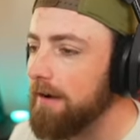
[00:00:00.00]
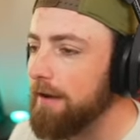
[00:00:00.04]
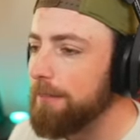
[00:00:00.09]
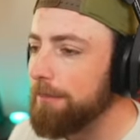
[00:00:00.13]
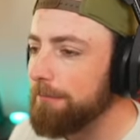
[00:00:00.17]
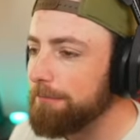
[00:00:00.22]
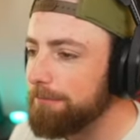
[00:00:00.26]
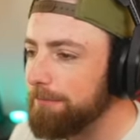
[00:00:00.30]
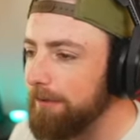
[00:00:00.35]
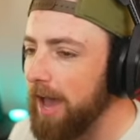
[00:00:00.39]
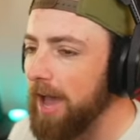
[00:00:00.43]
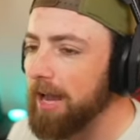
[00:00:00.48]

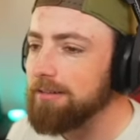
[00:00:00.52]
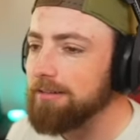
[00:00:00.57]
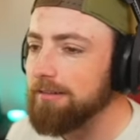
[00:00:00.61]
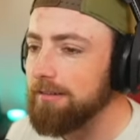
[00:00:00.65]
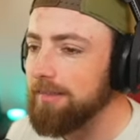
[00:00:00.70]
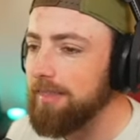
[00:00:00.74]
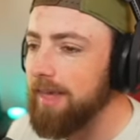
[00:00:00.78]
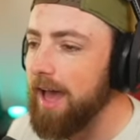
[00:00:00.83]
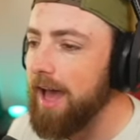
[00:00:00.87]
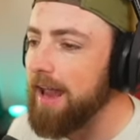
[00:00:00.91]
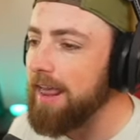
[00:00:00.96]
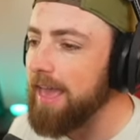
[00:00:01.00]
The fact
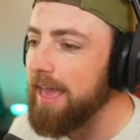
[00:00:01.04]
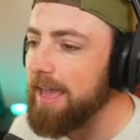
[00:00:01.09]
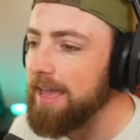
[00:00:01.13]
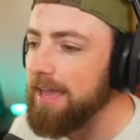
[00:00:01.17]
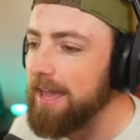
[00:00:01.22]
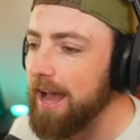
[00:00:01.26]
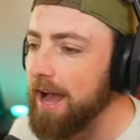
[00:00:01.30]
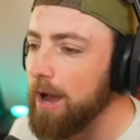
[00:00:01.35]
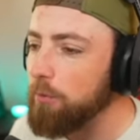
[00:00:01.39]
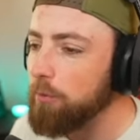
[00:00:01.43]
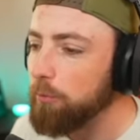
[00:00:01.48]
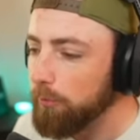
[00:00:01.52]
that
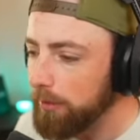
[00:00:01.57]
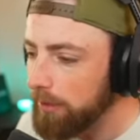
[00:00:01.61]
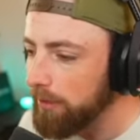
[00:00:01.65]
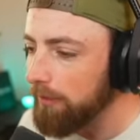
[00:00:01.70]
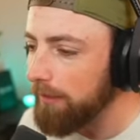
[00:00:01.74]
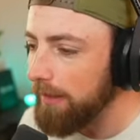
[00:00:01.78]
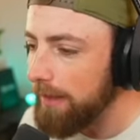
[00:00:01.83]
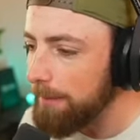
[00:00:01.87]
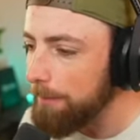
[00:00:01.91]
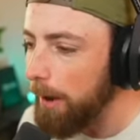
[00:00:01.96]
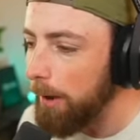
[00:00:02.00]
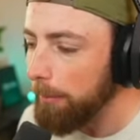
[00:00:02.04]
a real
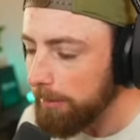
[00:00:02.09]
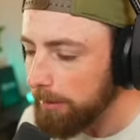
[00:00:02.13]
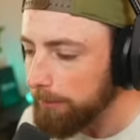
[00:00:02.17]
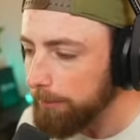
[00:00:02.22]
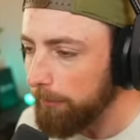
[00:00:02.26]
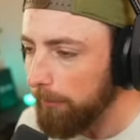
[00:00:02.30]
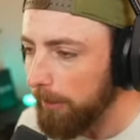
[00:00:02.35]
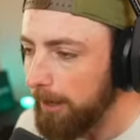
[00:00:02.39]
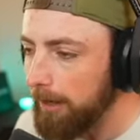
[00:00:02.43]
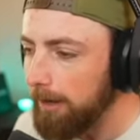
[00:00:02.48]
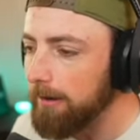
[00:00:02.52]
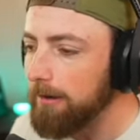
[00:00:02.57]
MLB
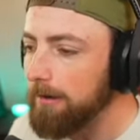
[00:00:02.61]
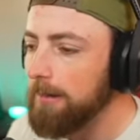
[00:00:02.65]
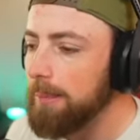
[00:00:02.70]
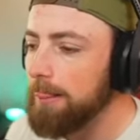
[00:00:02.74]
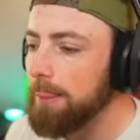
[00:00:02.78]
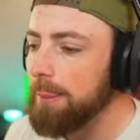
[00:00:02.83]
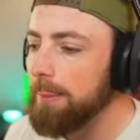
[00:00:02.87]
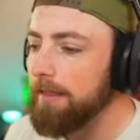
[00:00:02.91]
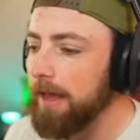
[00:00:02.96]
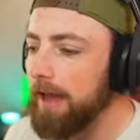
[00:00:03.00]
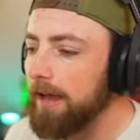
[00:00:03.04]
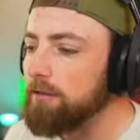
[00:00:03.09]
player
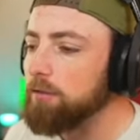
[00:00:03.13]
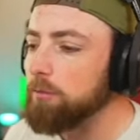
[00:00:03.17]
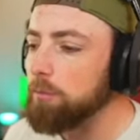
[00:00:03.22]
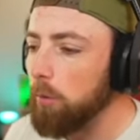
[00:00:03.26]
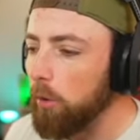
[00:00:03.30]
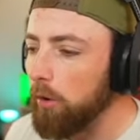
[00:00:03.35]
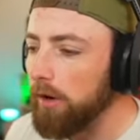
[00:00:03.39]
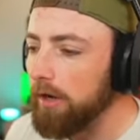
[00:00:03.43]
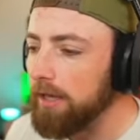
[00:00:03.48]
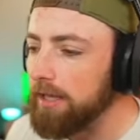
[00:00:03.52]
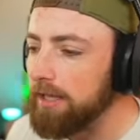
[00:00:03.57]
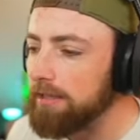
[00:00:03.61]
has
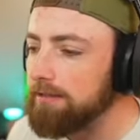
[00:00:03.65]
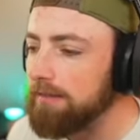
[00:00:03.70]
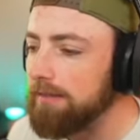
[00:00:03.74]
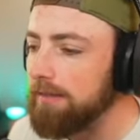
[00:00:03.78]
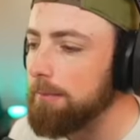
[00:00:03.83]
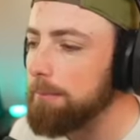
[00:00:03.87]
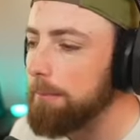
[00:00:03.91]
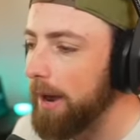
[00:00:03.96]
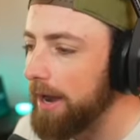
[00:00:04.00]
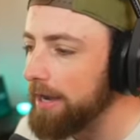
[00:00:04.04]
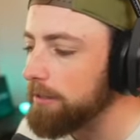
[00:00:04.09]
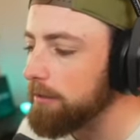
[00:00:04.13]
more hits
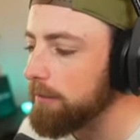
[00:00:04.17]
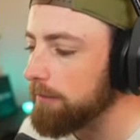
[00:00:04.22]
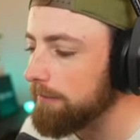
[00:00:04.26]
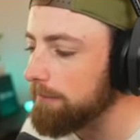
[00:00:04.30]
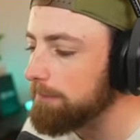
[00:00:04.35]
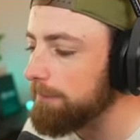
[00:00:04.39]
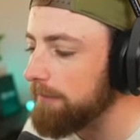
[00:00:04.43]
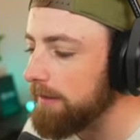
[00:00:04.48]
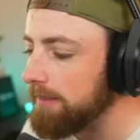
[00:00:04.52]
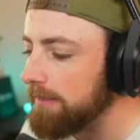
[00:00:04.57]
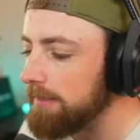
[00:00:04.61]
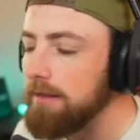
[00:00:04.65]
than Mighty Goat the
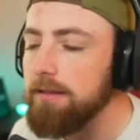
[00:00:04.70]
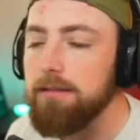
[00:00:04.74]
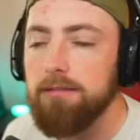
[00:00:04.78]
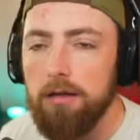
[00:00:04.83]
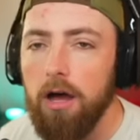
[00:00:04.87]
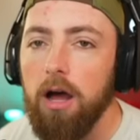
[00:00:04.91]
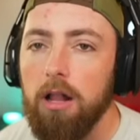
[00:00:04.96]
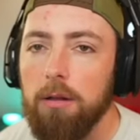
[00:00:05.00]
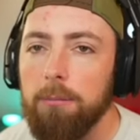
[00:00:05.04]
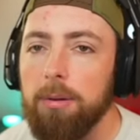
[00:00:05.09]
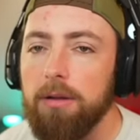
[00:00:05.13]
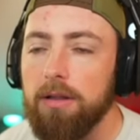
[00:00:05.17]
Fifth is
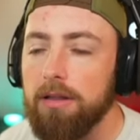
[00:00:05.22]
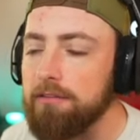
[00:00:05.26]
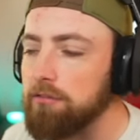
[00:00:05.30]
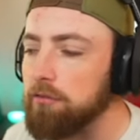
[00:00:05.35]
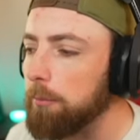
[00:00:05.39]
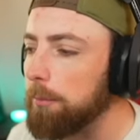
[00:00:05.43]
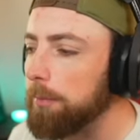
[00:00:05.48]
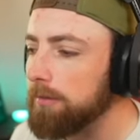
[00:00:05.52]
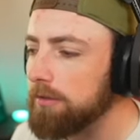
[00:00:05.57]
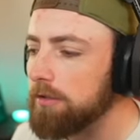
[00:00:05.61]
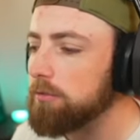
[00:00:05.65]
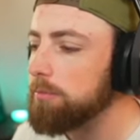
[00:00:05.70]

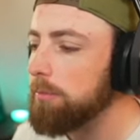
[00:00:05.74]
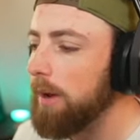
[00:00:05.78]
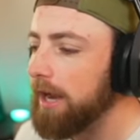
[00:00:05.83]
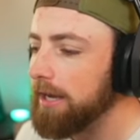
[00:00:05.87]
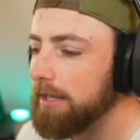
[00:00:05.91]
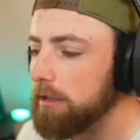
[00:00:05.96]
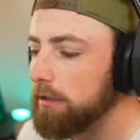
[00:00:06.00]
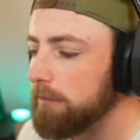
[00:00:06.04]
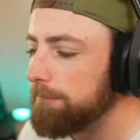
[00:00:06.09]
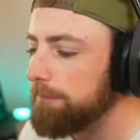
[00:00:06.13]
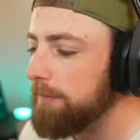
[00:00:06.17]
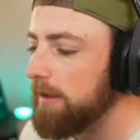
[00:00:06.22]
unbelievable, because Mighty
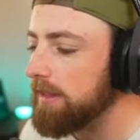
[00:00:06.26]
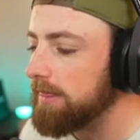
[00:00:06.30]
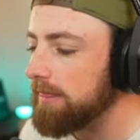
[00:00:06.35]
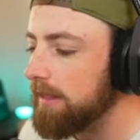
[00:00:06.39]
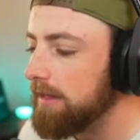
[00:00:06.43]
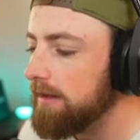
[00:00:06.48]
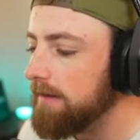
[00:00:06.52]
Goat the Fifth